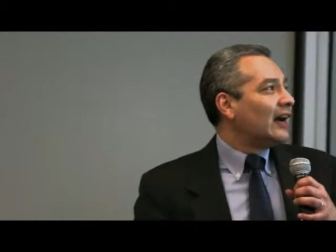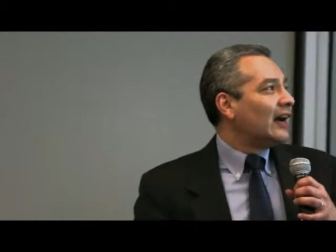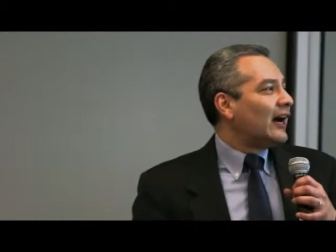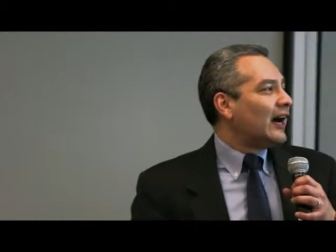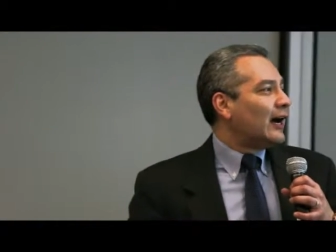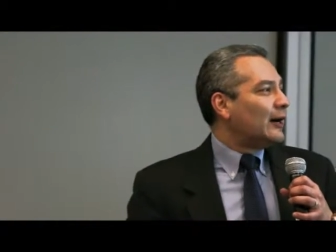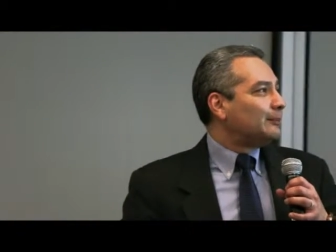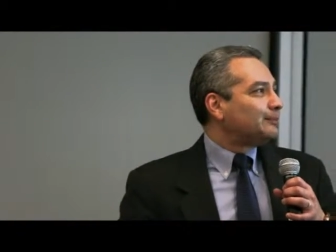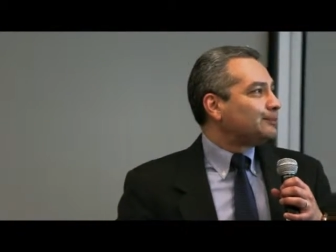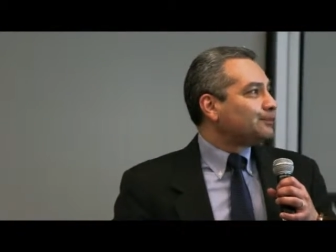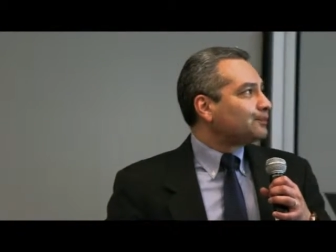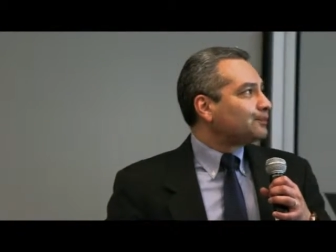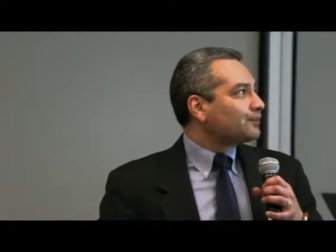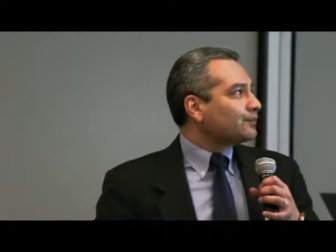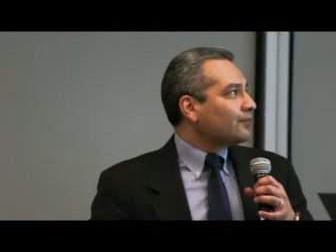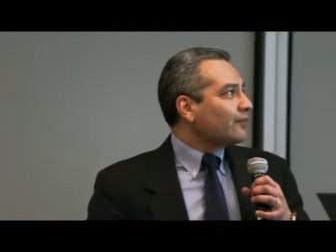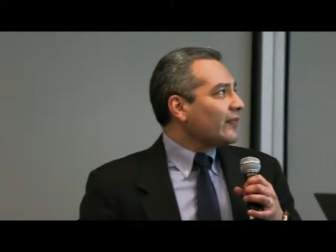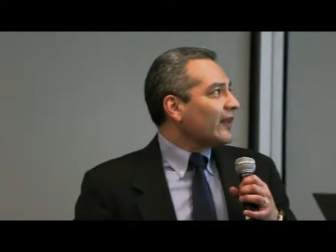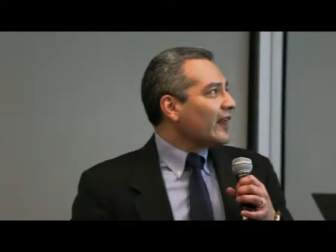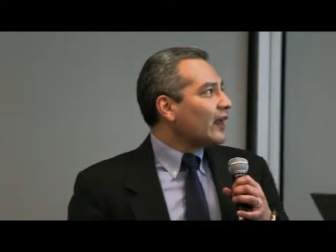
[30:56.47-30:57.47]

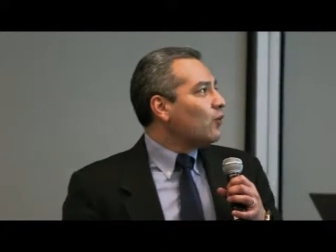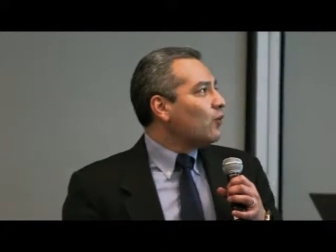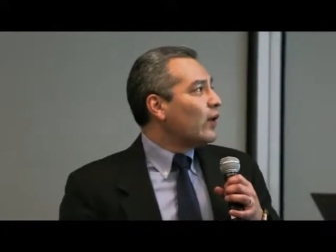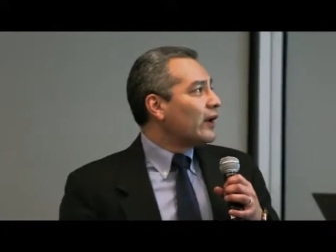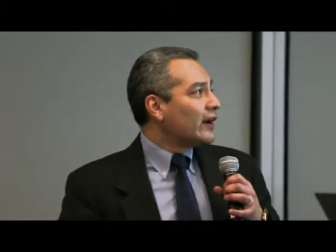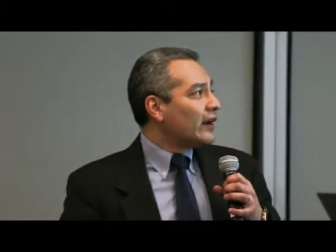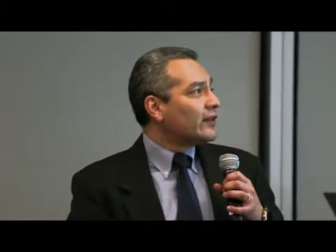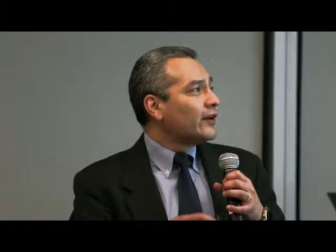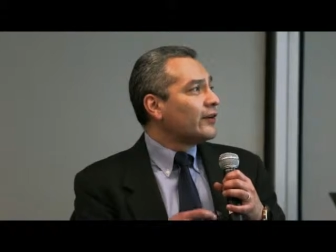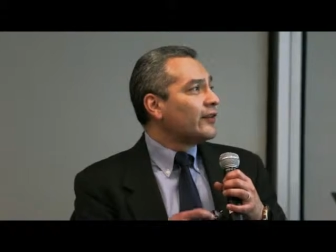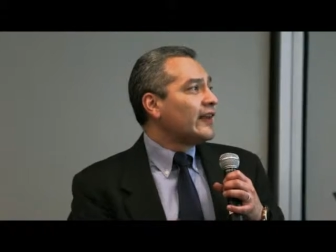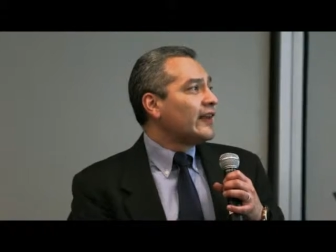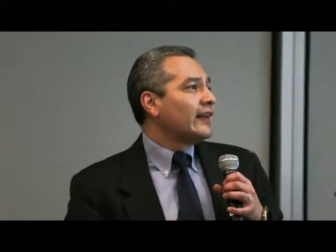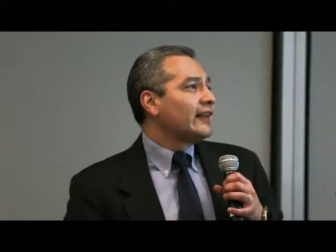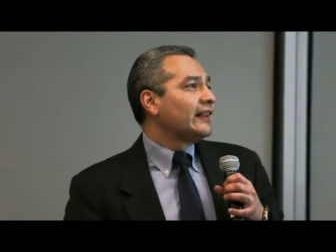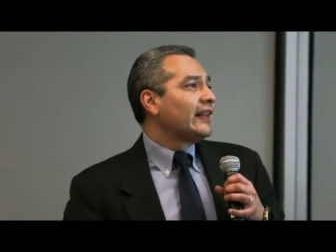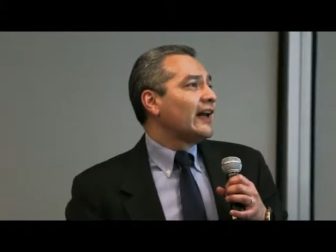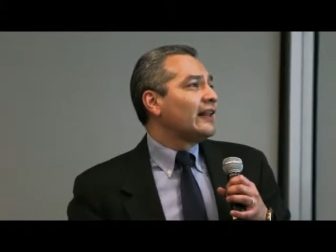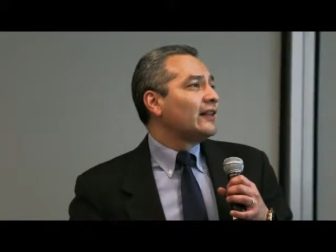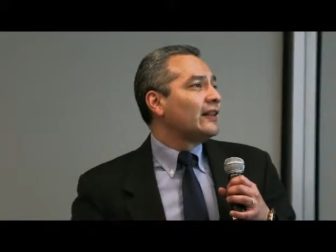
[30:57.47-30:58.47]
One other
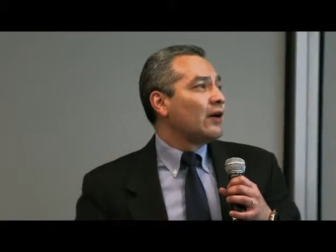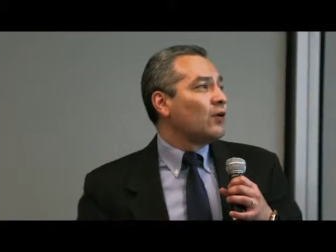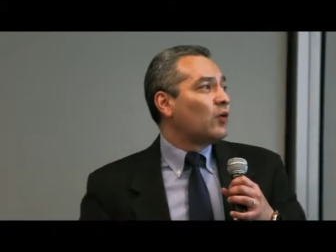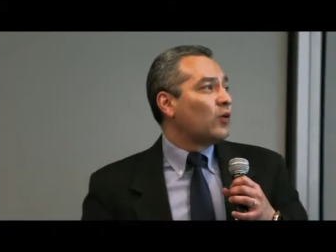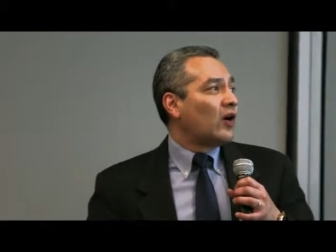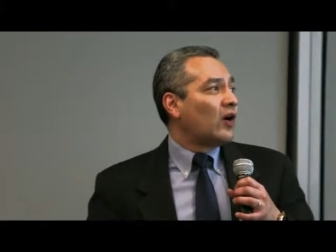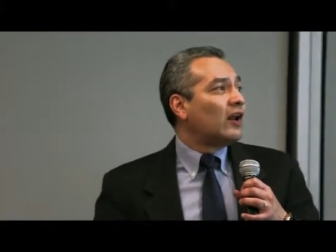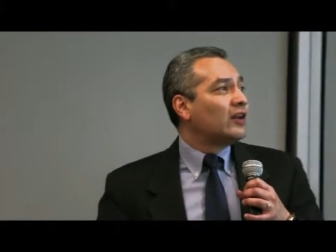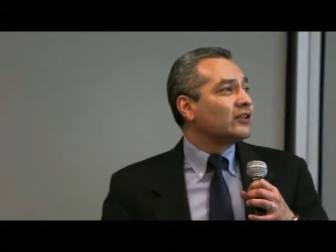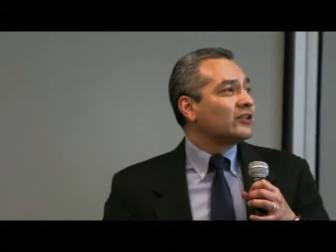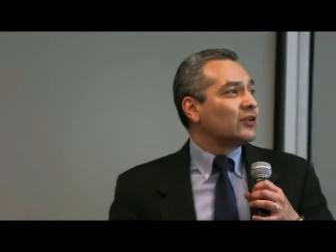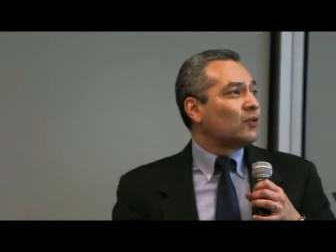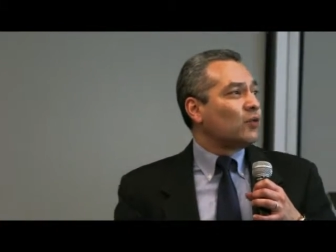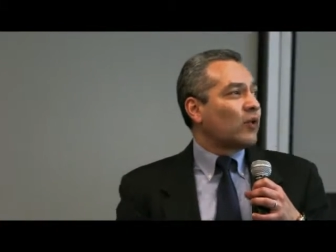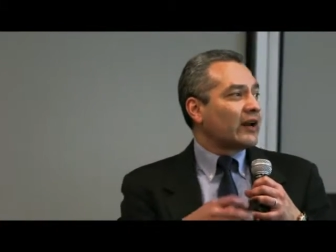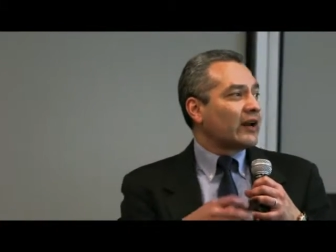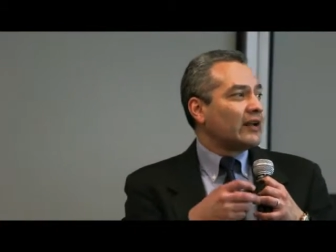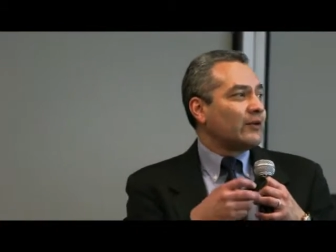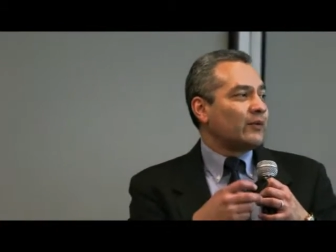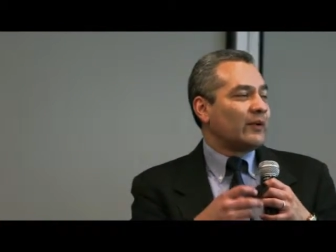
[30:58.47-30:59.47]
thing that we're also
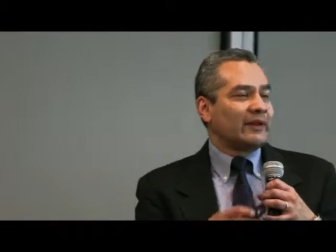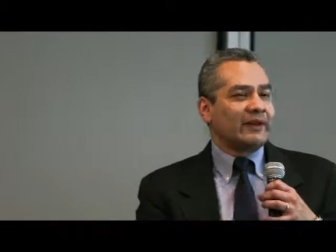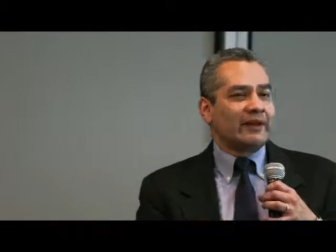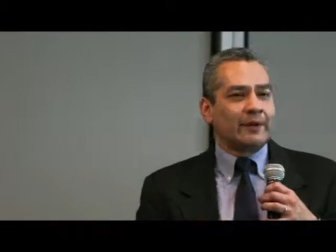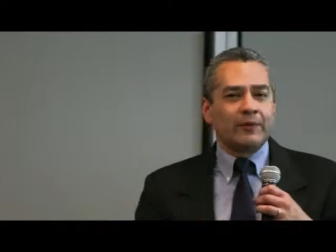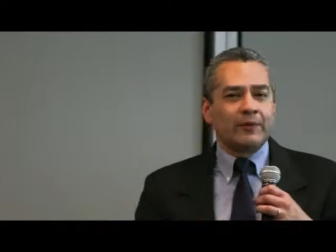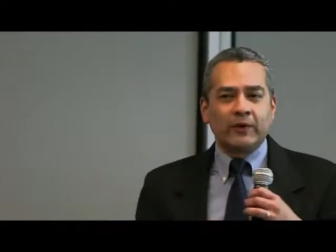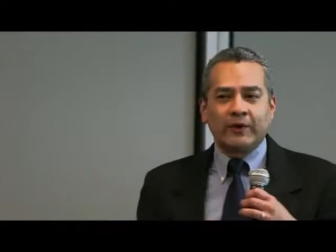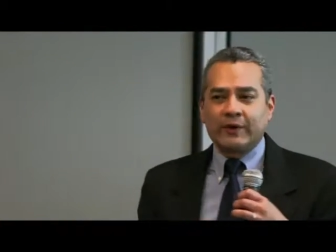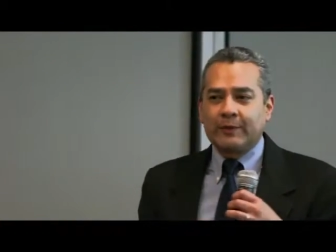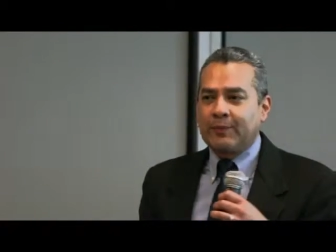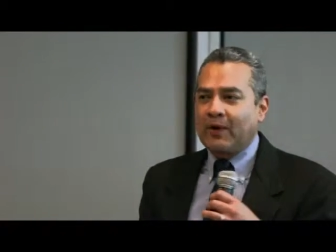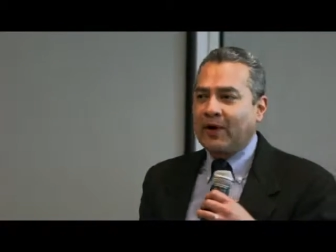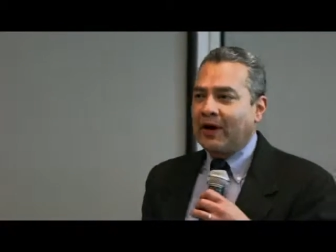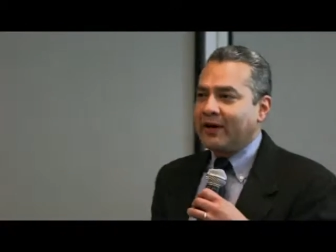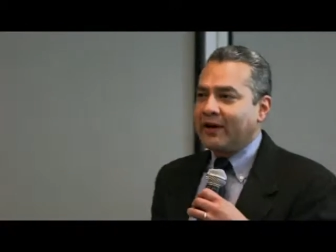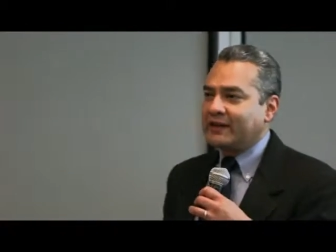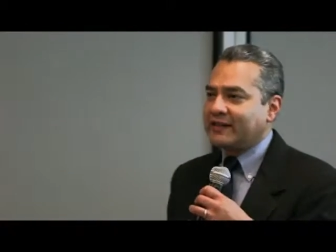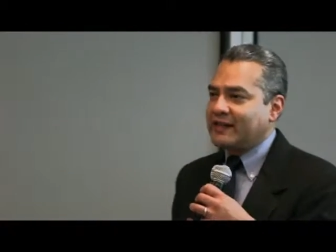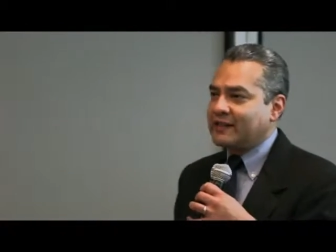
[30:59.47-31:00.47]
working with the
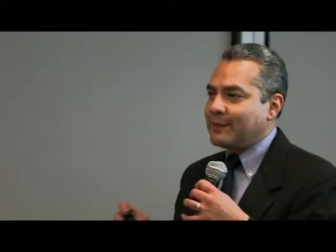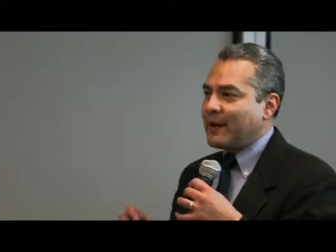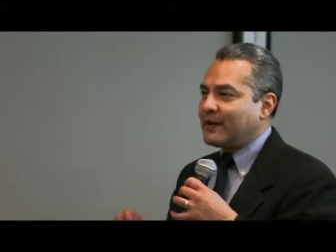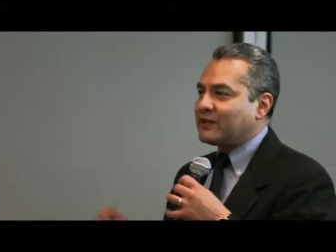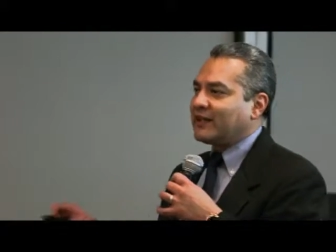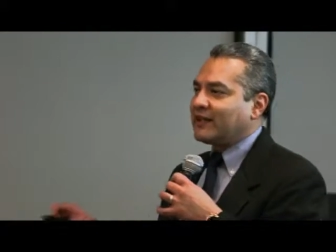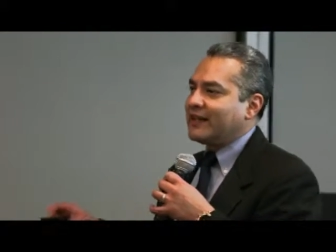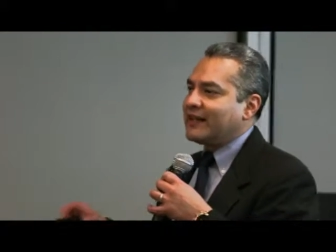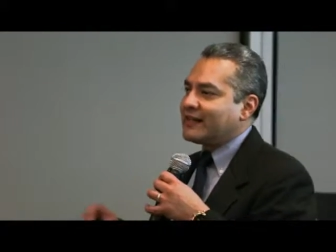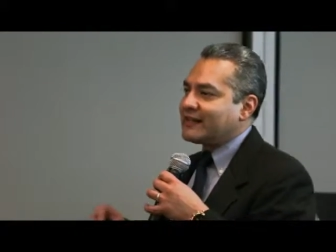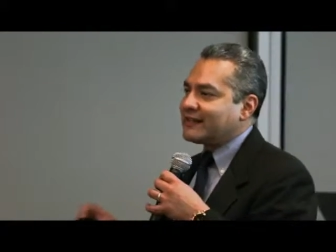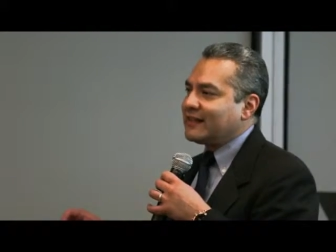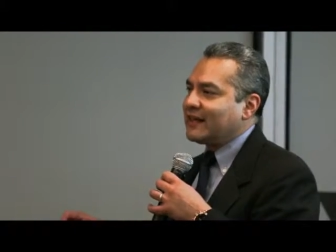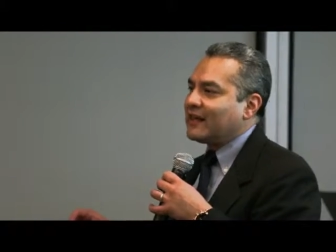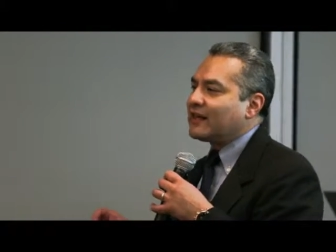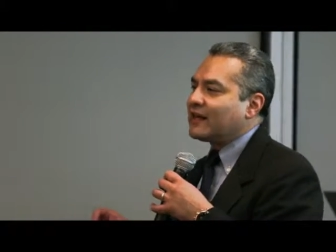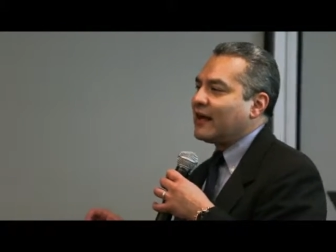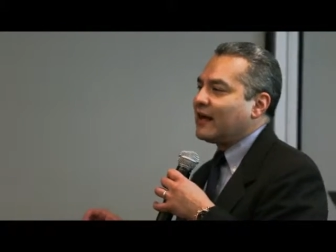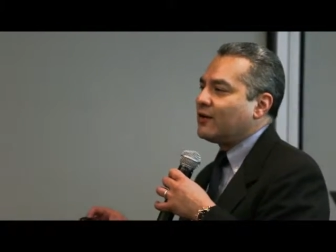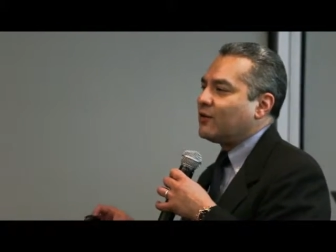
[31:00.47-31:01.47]
partners, especially the
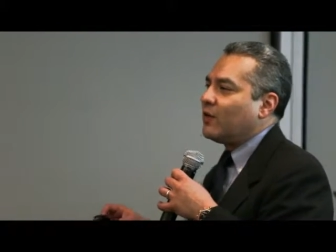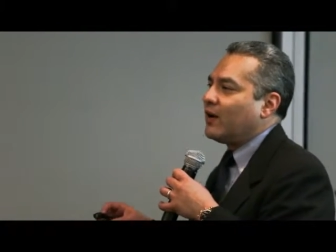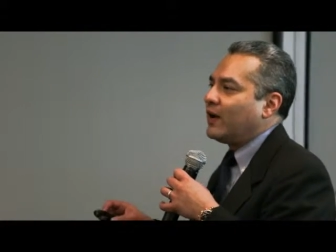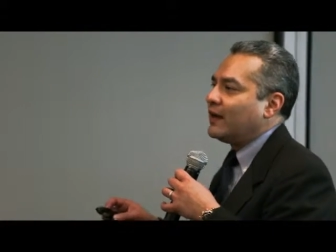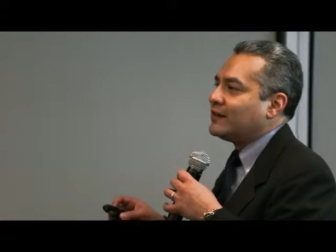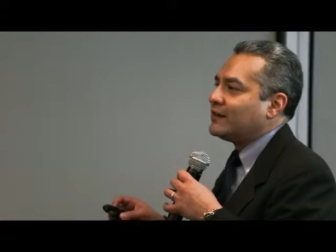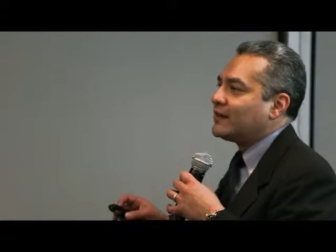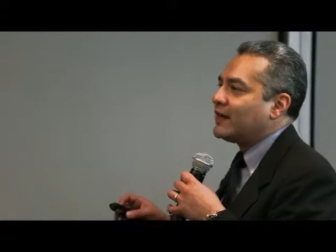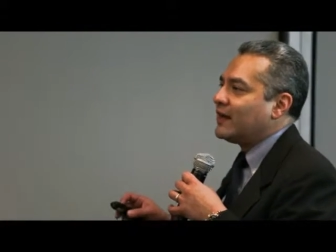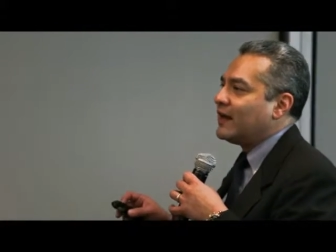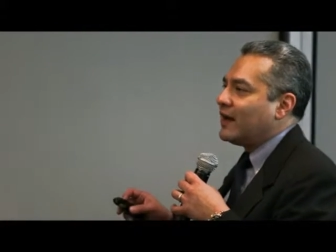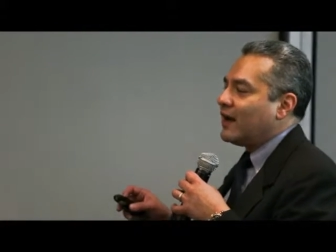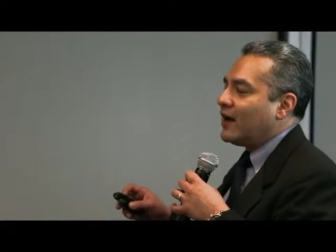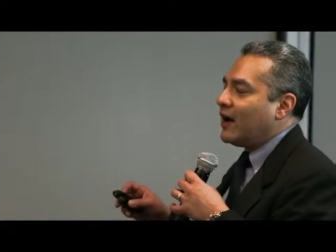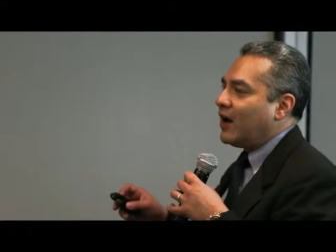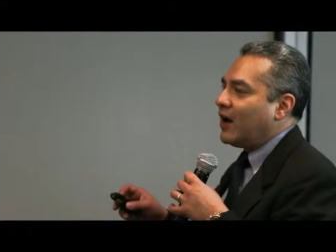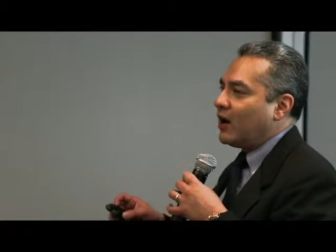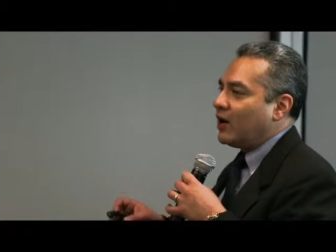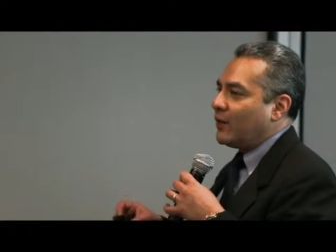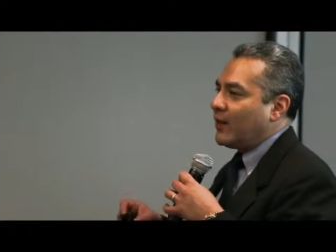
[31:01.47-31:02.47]
silicon ones,
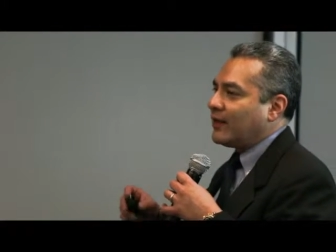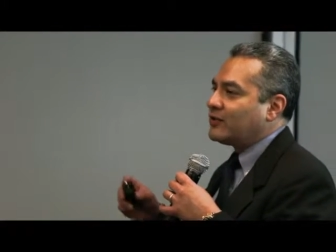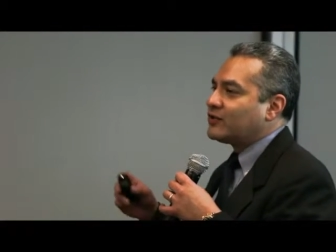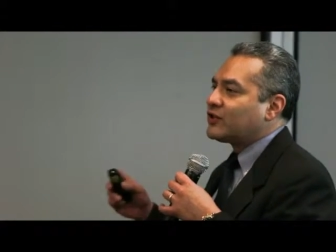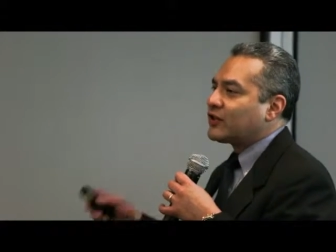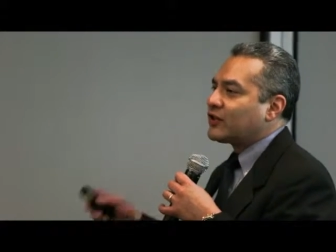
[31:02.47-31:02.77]
are around